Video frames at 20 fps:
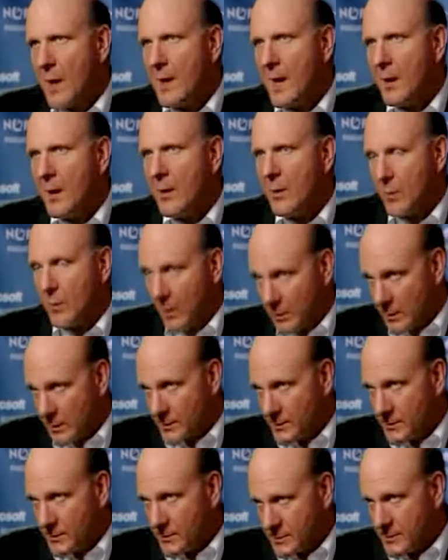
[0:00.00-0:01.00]
Right now,
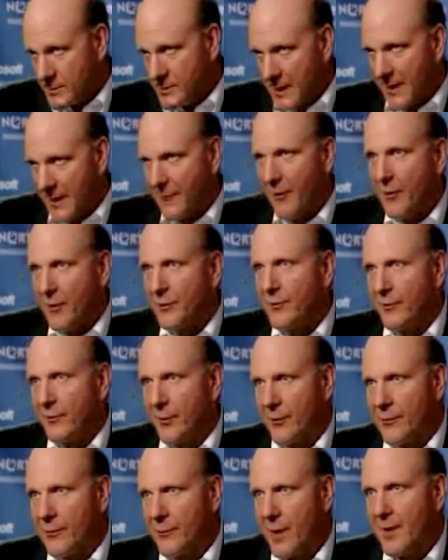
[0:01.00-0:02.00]
well, let's take
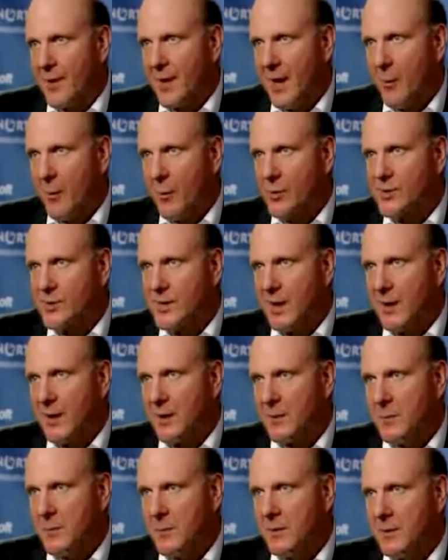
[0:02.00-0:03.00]
phones first. Right now, we're
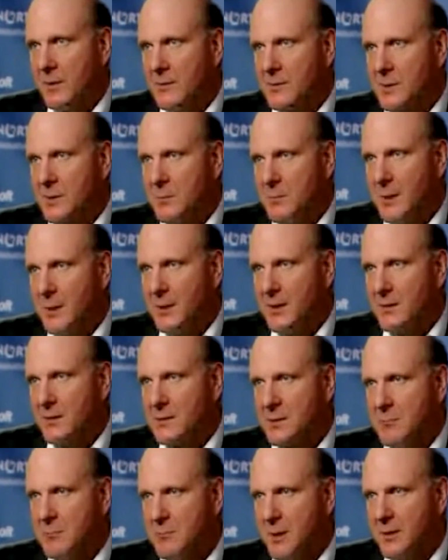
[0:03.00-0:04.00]
selling millions and
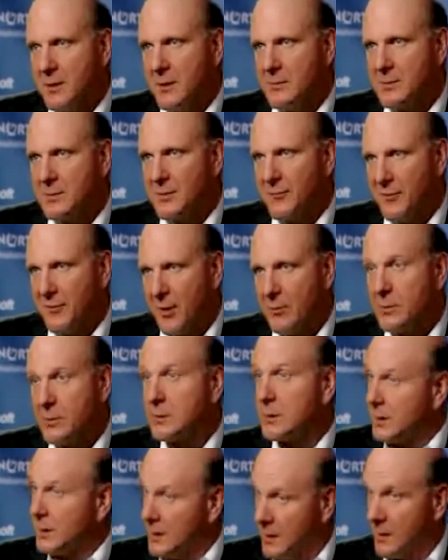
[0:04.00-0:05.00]
millions and millions of
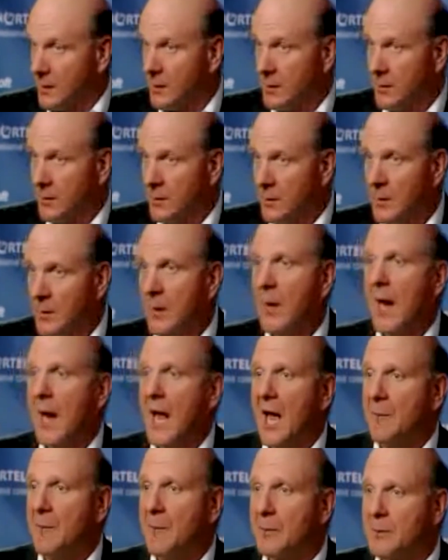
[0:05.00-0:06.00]
phones a year.
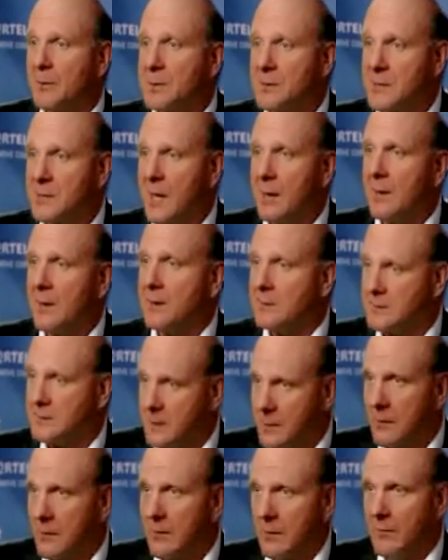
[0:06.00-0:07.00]
Apple is
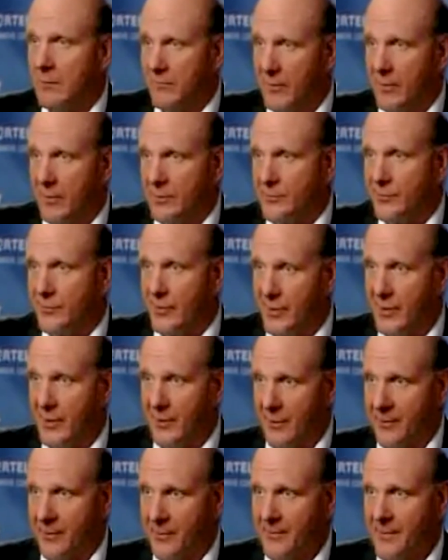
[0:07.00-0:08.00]
selling zero phones
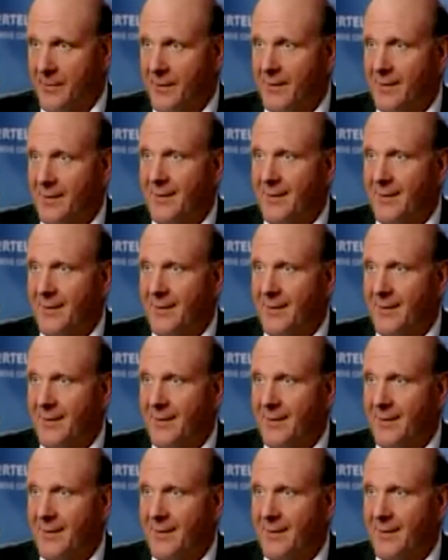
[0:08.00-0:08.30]
a year